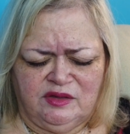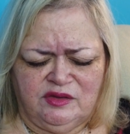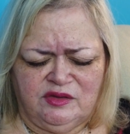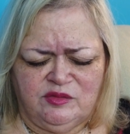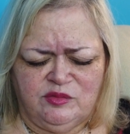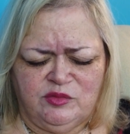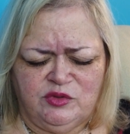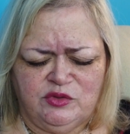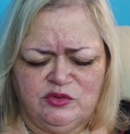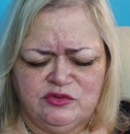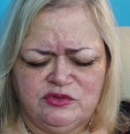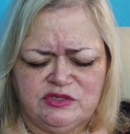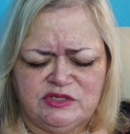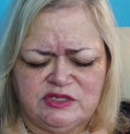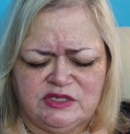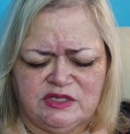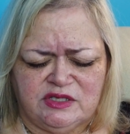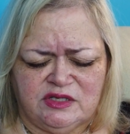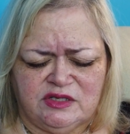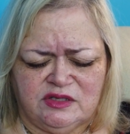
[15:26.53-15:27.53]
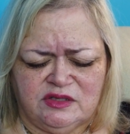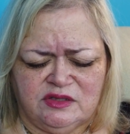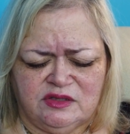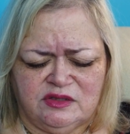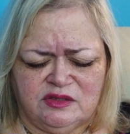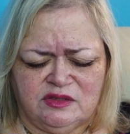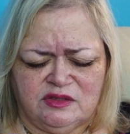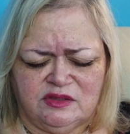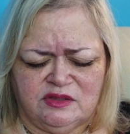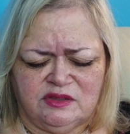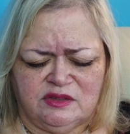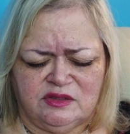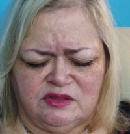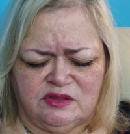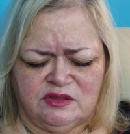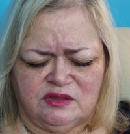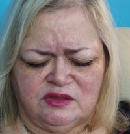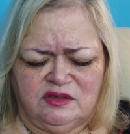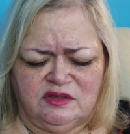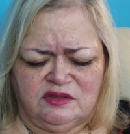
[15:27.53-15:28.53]
The music
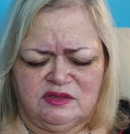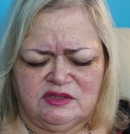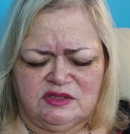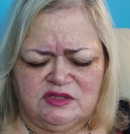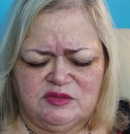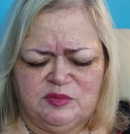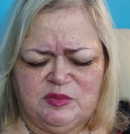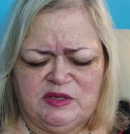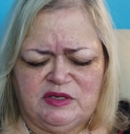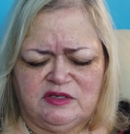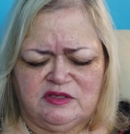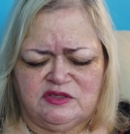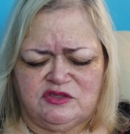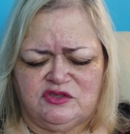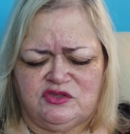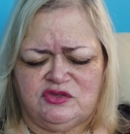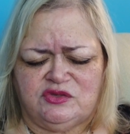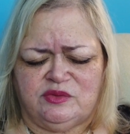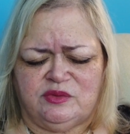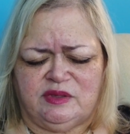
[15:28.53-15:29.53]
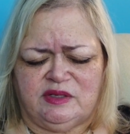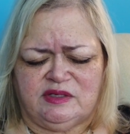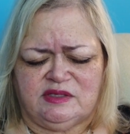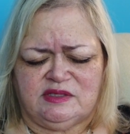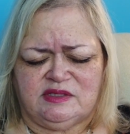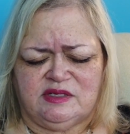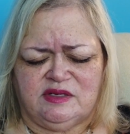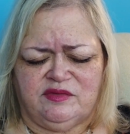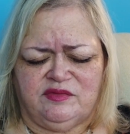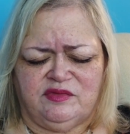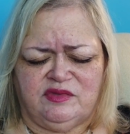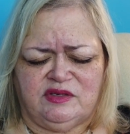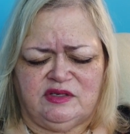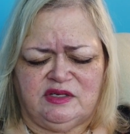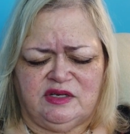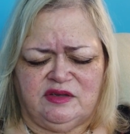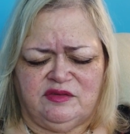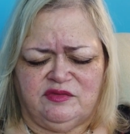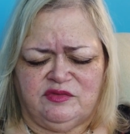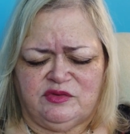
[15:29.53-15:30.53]
speaks to us of the
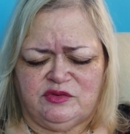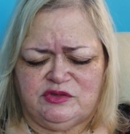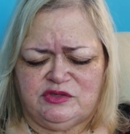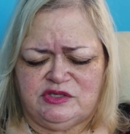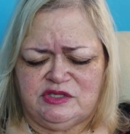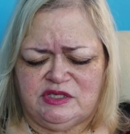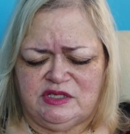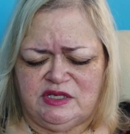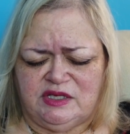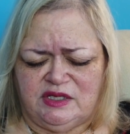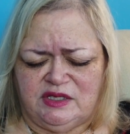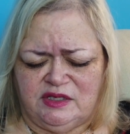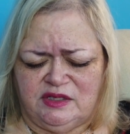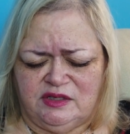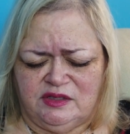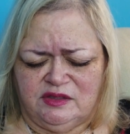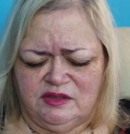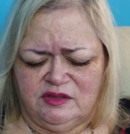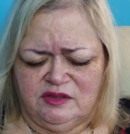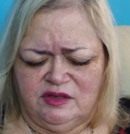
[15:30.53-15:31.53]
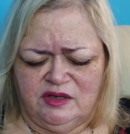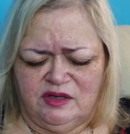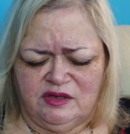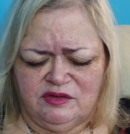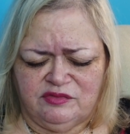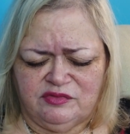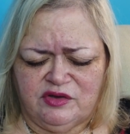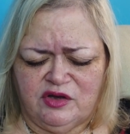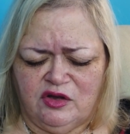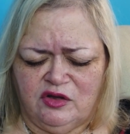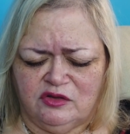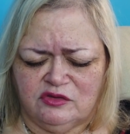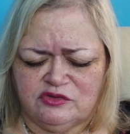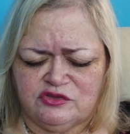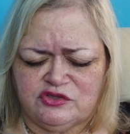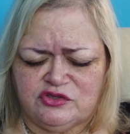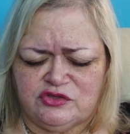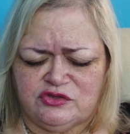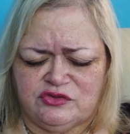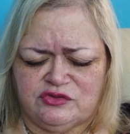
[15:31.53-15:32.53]
diversity of
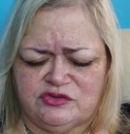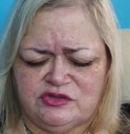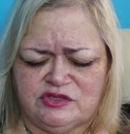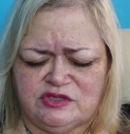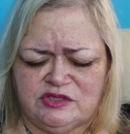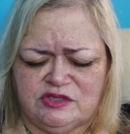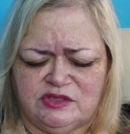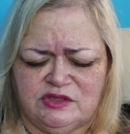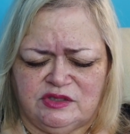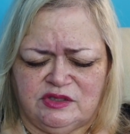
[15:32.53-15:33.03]
cultures